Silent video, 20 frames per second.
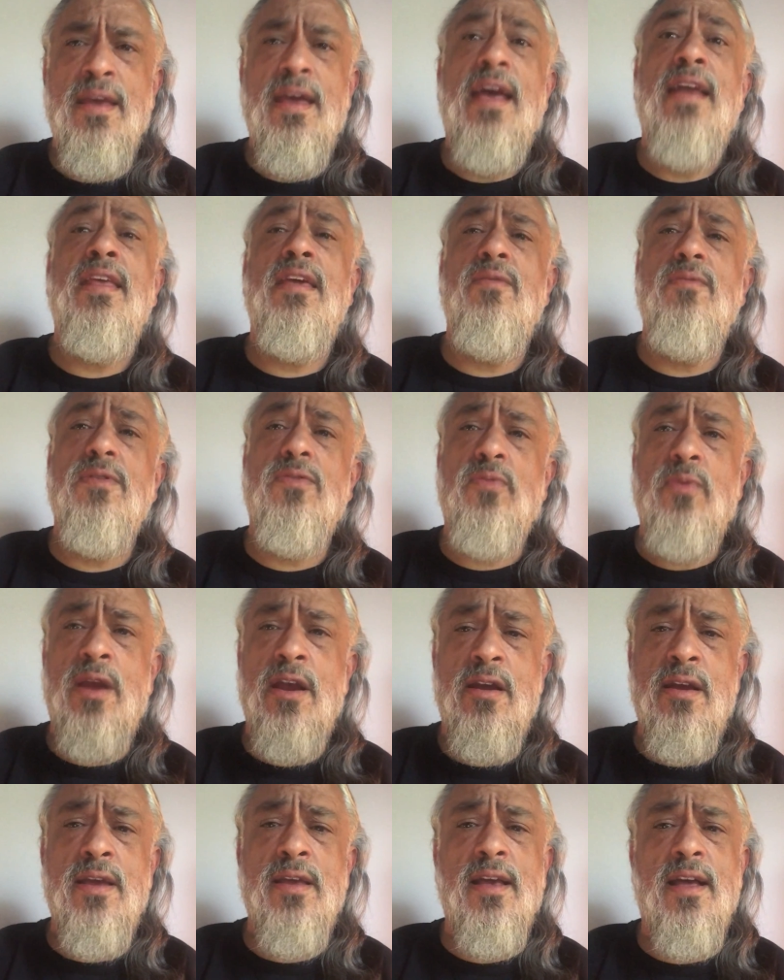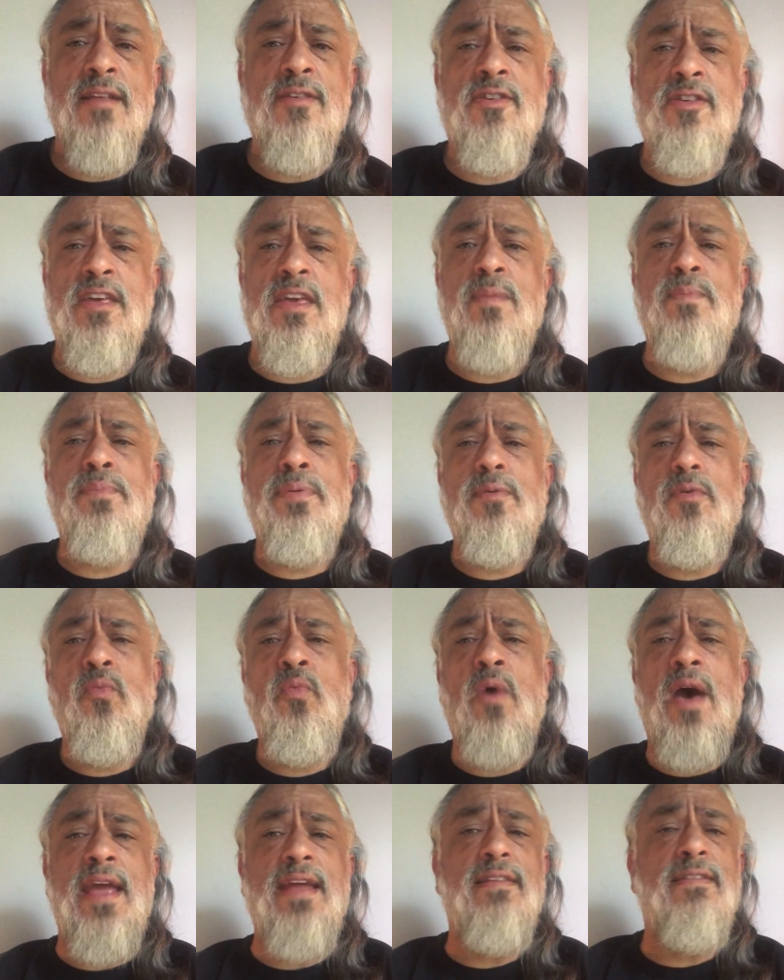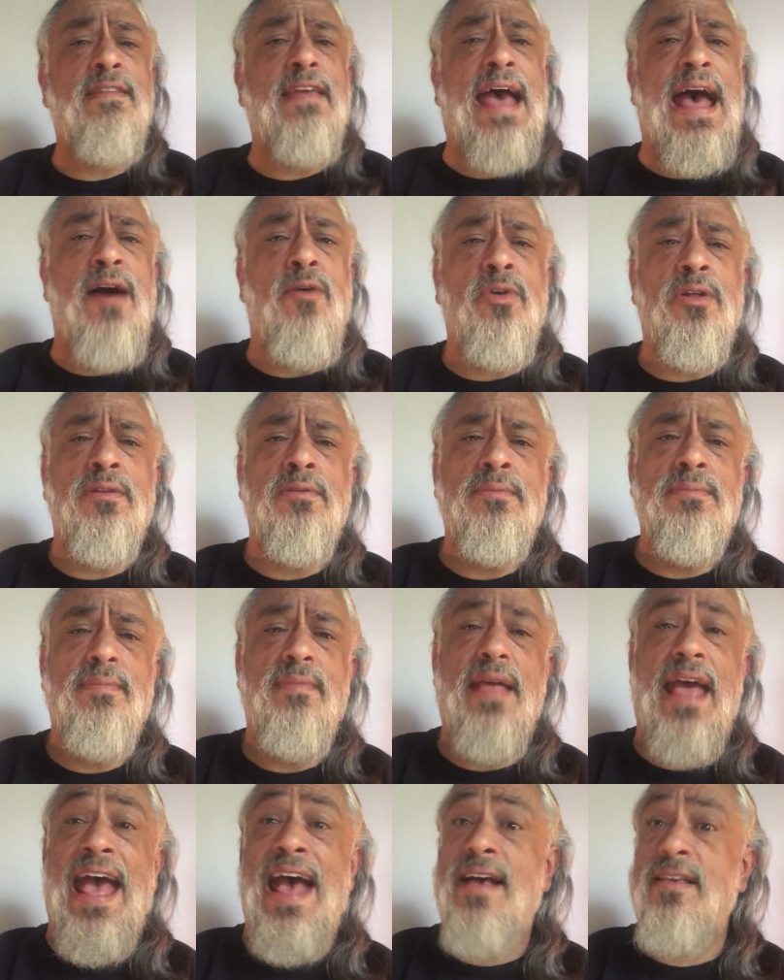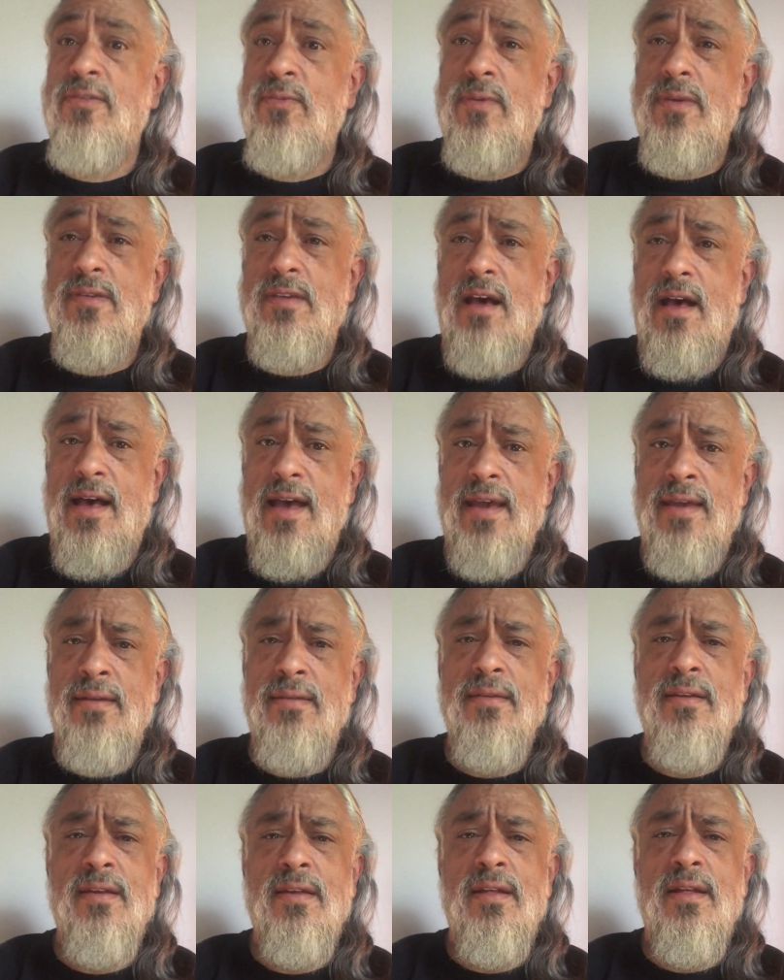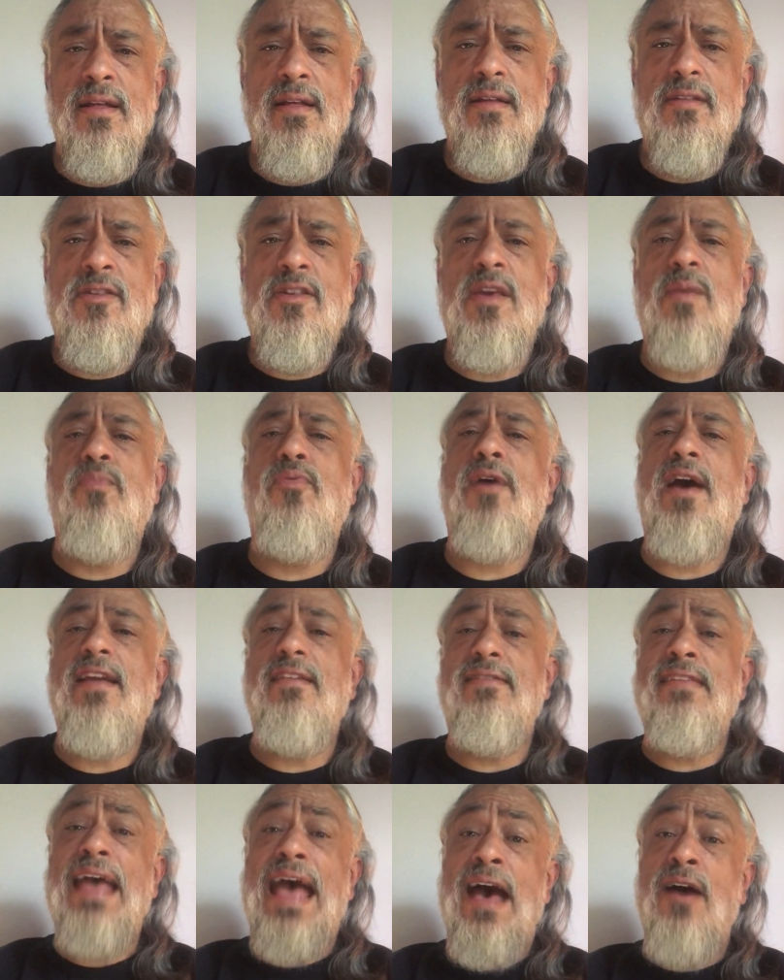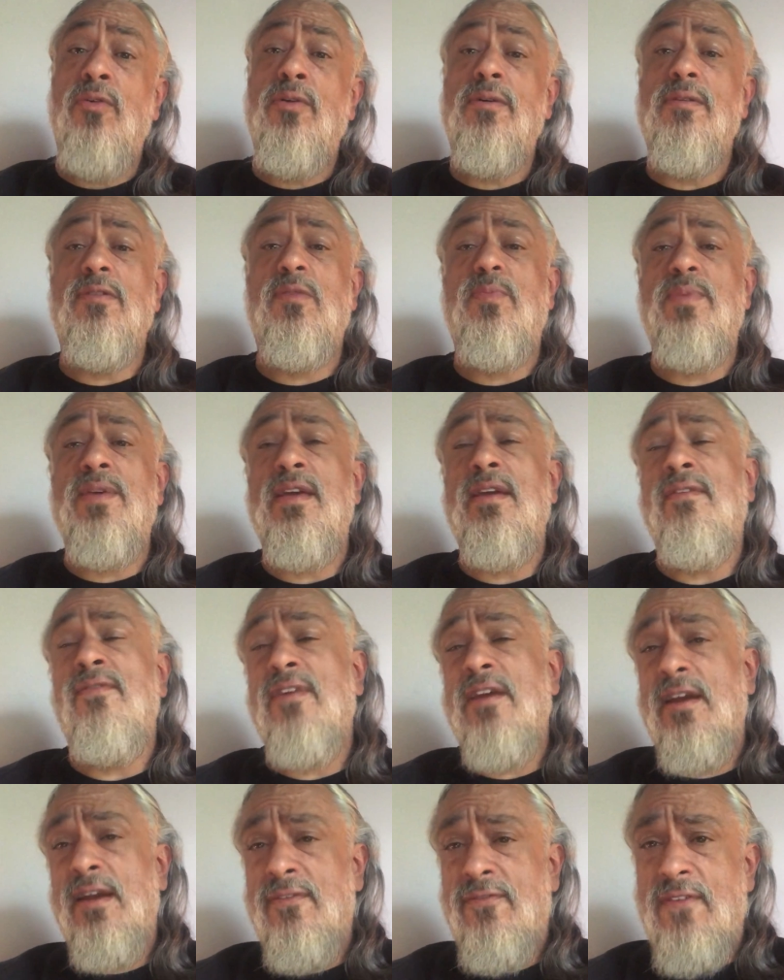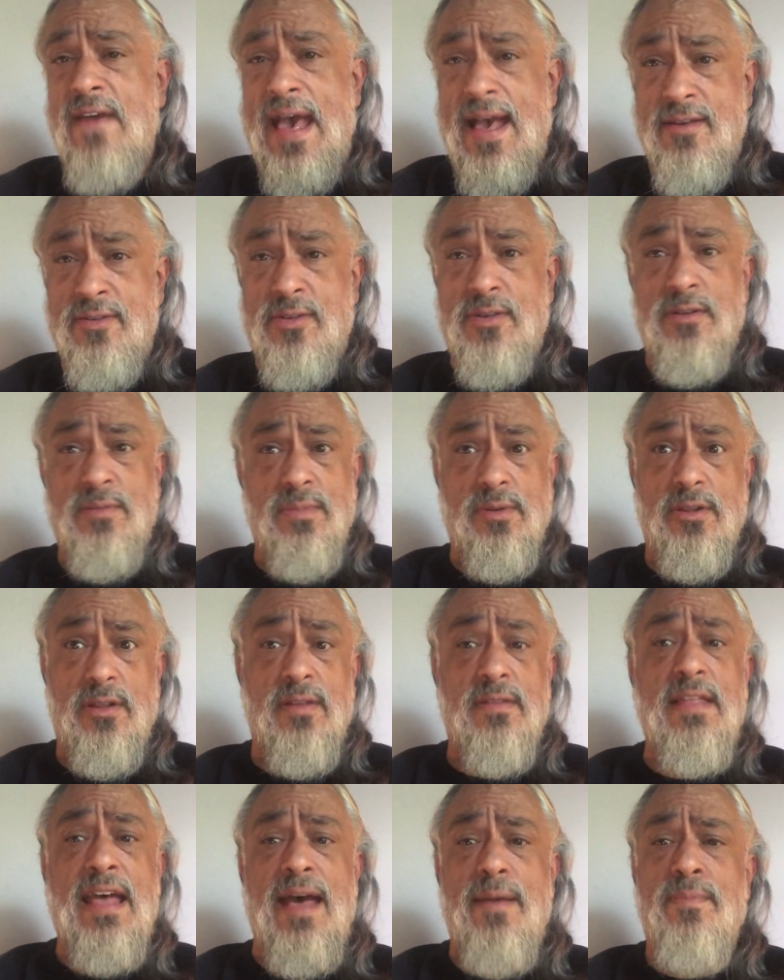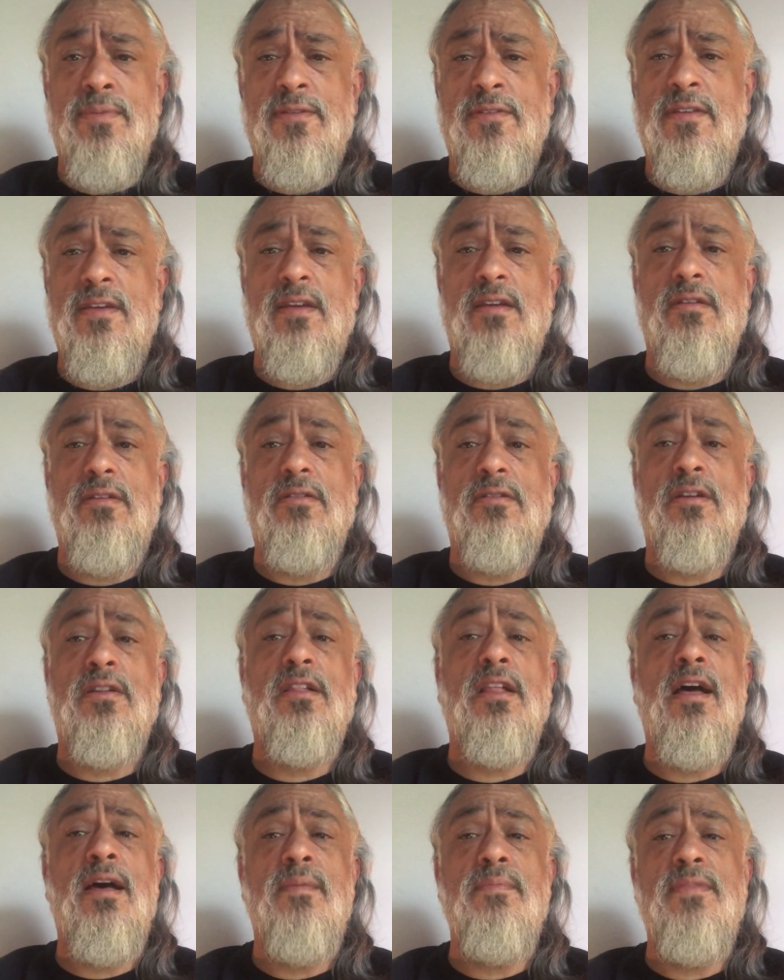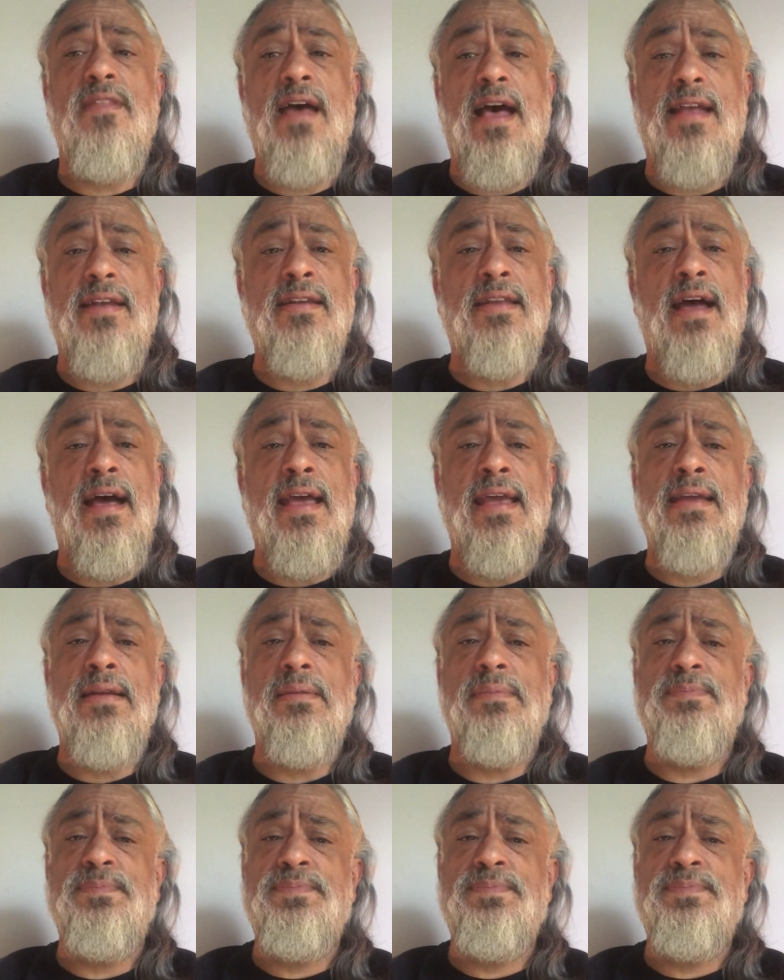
And he was wearing a cheap white towel, as was I, cheap white towels being very fashionable at that particular club that night.